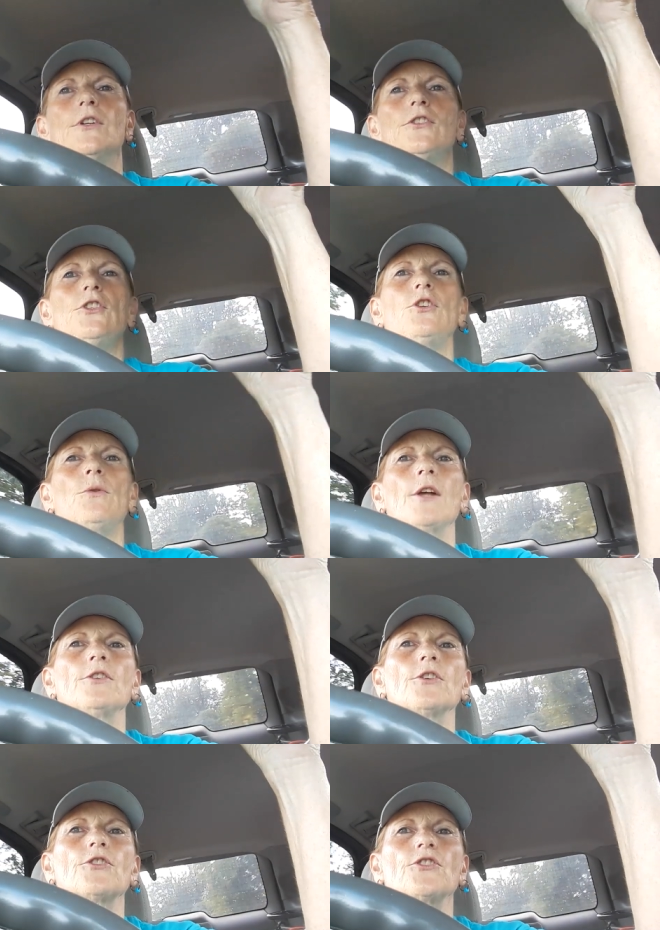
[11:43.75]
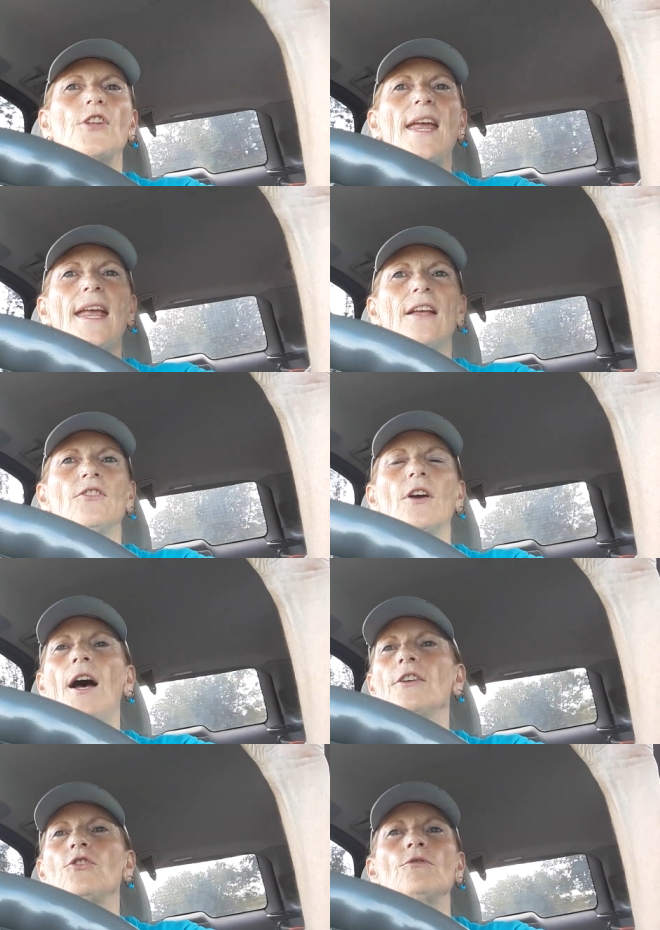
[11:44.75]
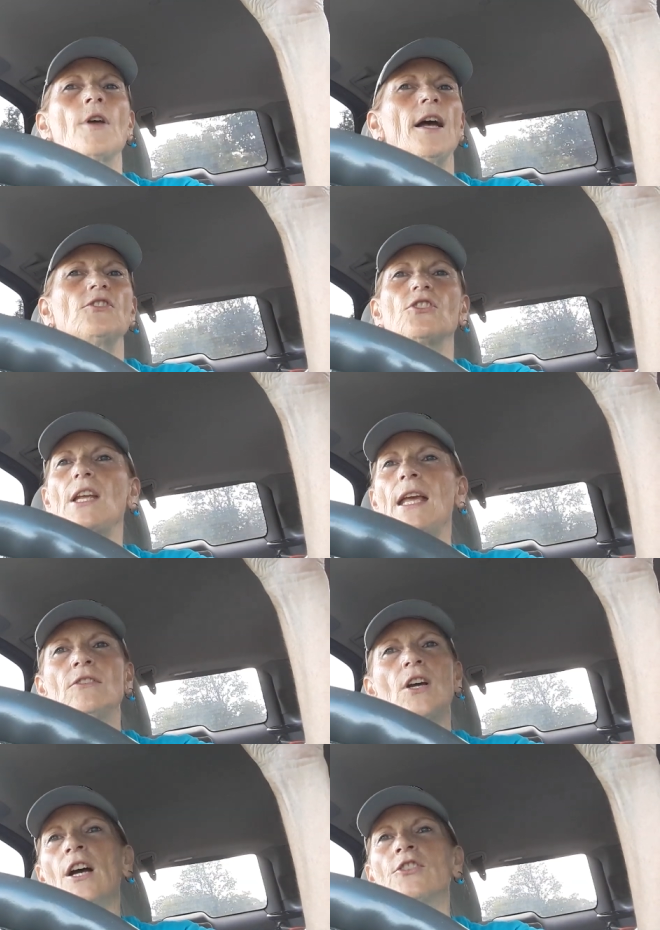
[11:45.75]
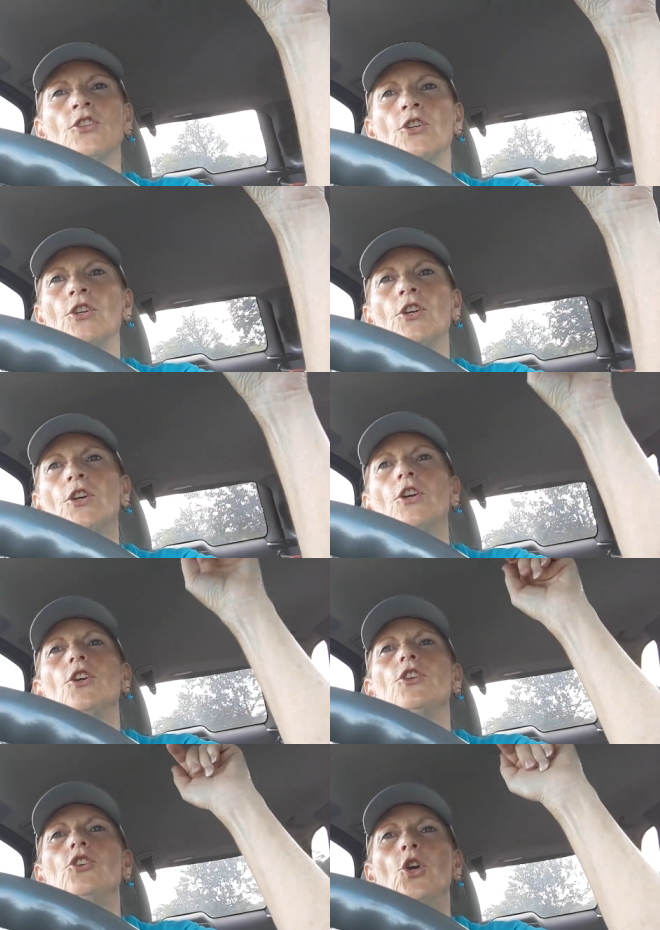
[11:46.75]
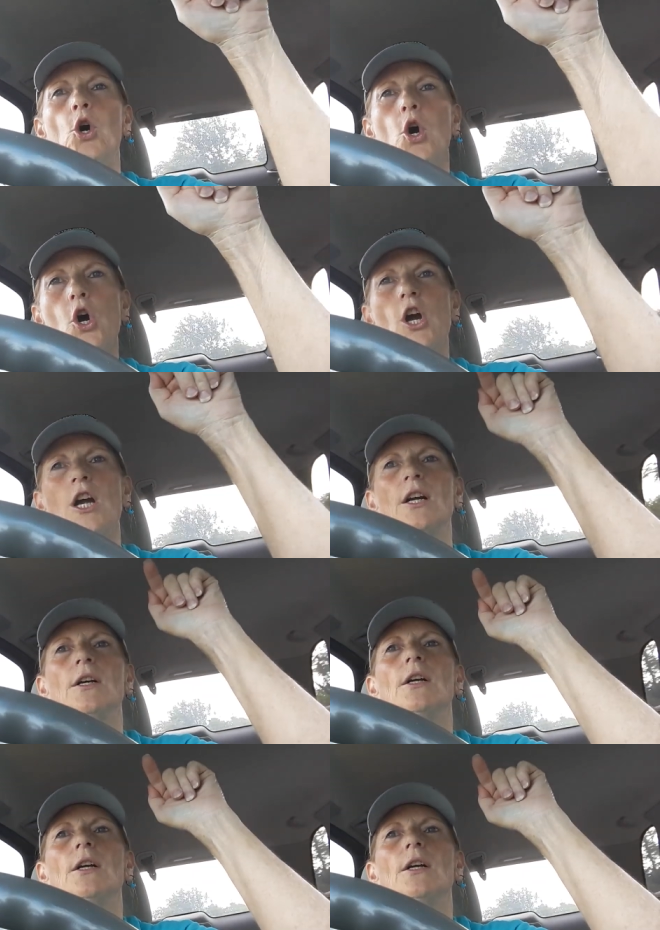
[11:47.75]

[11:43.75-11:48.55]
Do you understand? I do not stand under your